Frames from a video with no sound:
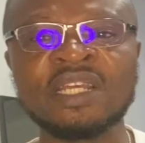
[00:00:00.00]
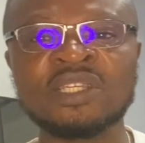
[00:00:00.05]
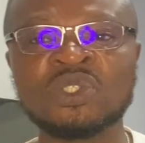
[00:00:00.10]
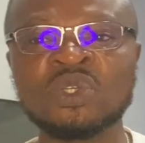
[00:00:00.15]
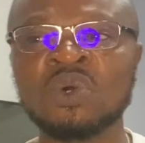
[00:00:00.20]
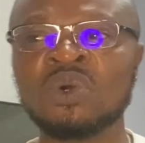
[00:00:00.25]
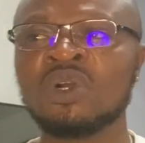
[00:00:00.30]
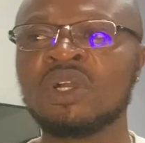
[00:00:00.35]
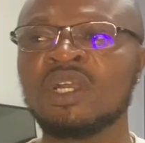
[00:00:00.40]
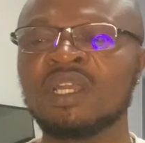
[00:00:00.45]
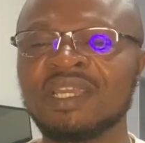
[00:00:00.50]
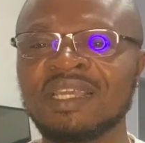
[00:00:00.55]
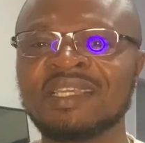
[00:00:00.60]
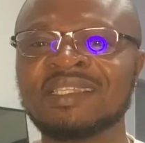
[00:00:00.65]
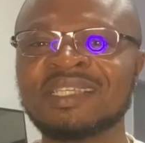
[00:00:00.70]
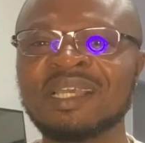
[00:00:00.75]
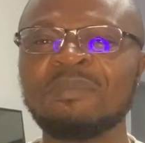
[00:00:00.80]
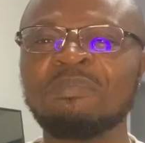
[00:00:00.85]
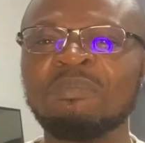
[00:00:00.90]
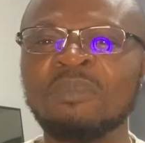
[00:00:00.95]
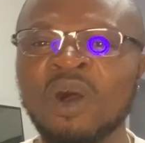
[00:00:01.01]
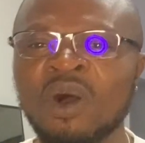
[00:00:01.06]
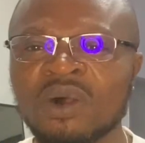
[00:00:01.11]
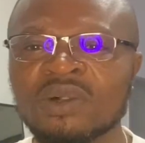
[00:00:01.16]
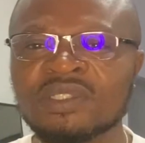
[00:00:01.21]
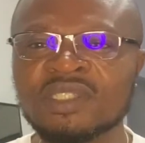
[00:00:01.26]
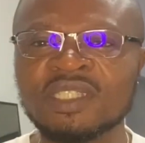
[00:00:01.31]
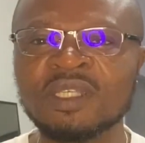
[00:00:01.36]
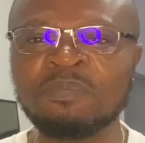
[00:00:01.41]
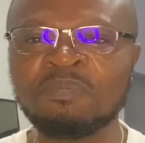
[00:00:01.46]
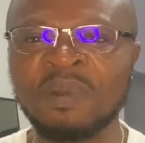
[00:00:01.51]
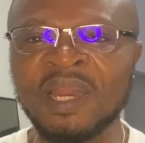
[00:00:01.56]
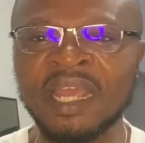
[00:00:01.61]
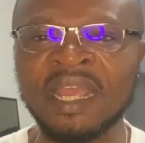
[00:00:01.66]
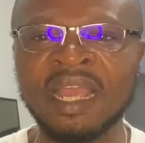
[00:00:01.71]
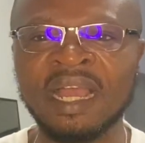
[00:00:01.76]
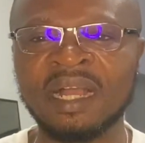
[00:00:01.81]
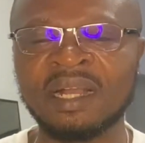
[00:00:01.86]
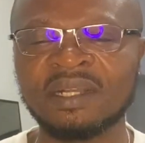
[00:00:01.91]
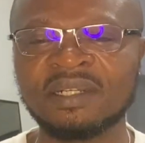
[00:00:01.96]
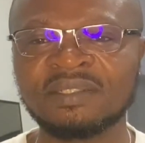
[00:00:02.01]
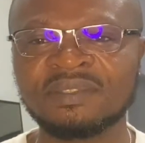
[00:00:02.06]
So he's a multi-player.